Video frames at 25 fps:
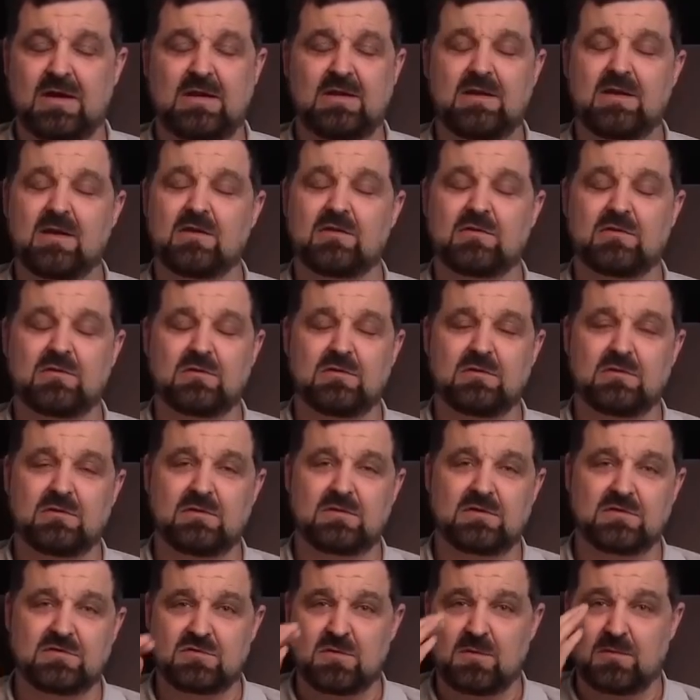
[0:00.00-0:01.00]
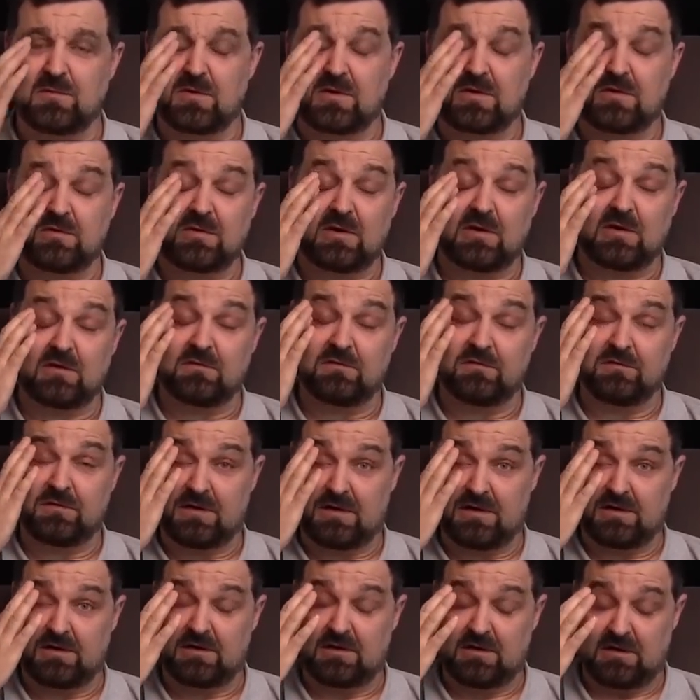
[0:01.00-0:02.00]
any other distributor out there I could
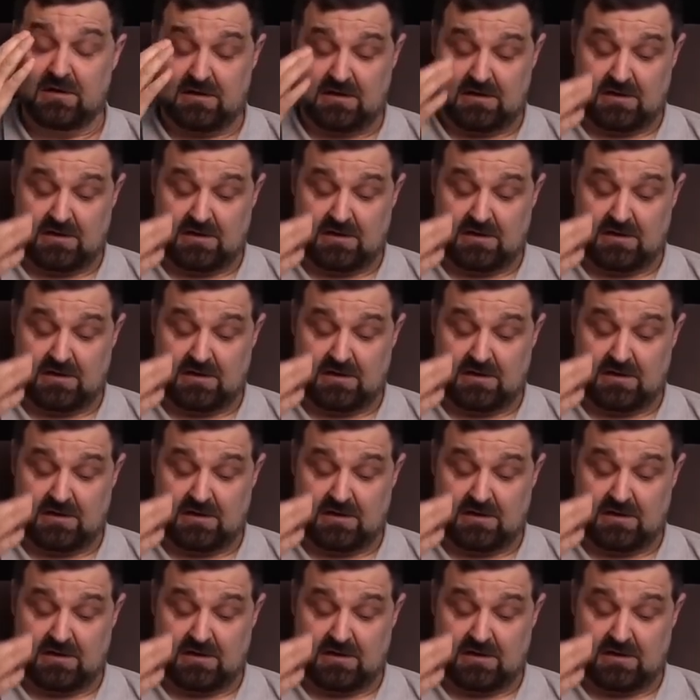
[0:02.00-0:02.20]
find.